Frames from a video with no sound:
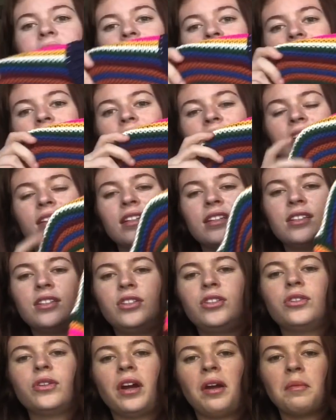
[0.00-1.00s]
Next I got this
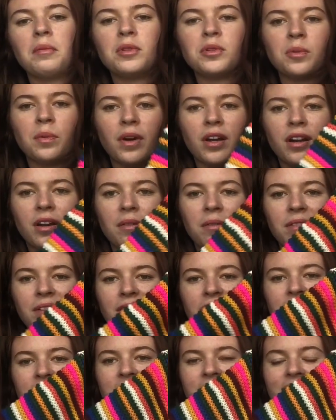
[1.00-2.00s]
striped sweater,
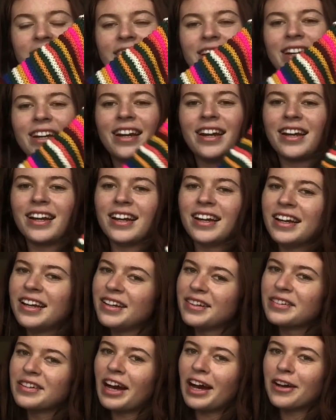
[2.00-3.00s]
which
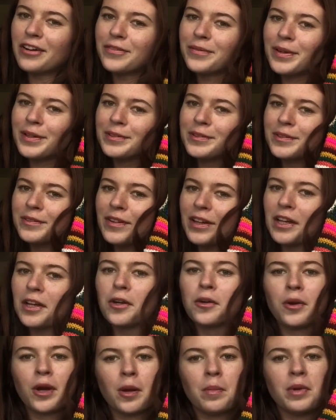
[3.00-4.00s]
kind of reminds me of like a
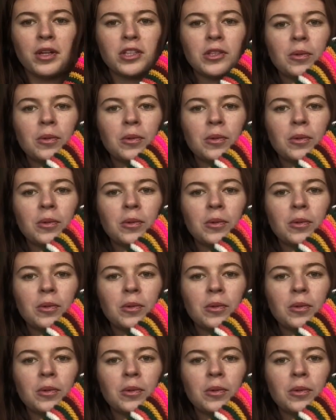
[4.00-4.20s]
grandma